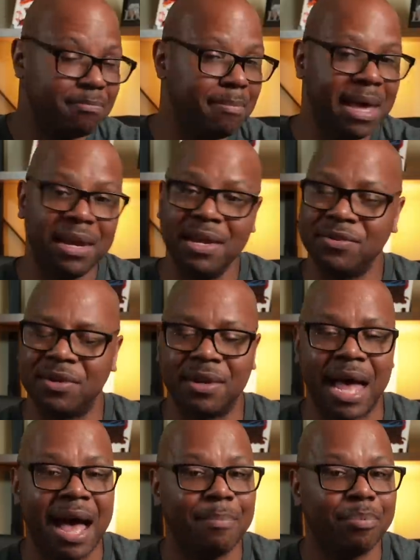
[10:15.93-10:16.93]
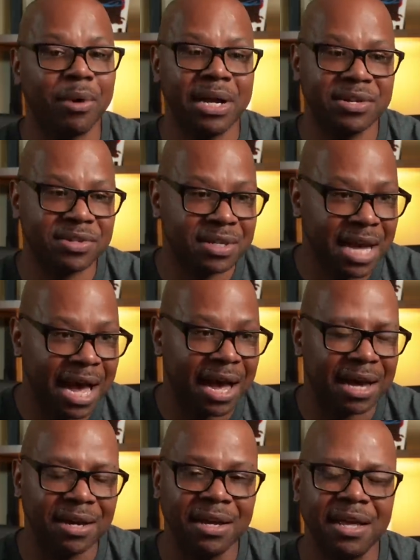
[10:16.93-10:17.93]
man, listen, I praise
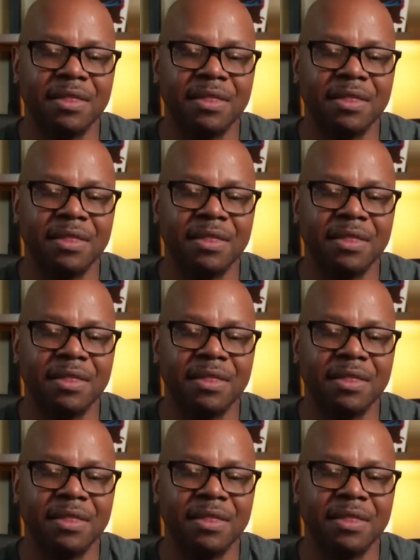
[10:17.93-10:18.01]
God